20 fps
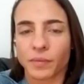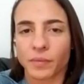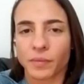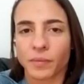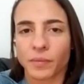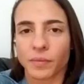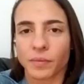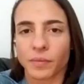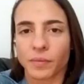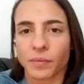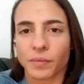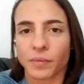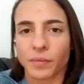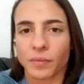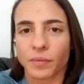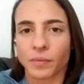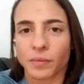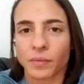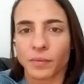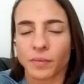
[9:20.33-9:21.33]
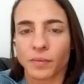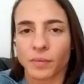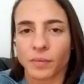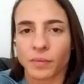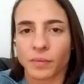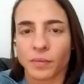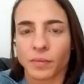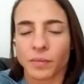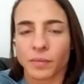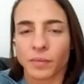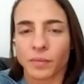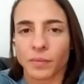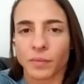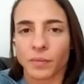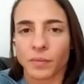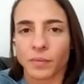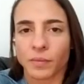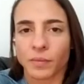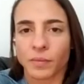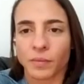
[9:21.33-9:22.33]

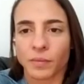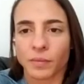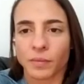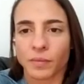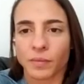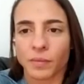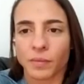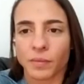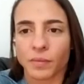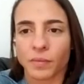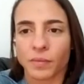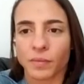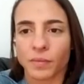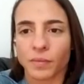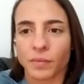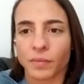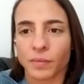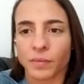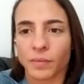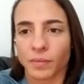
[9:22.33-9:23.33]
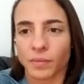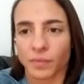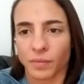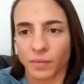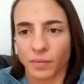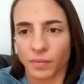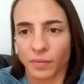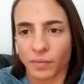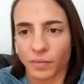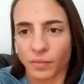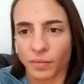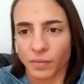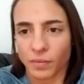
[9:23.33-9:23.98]
This person isn't speaking.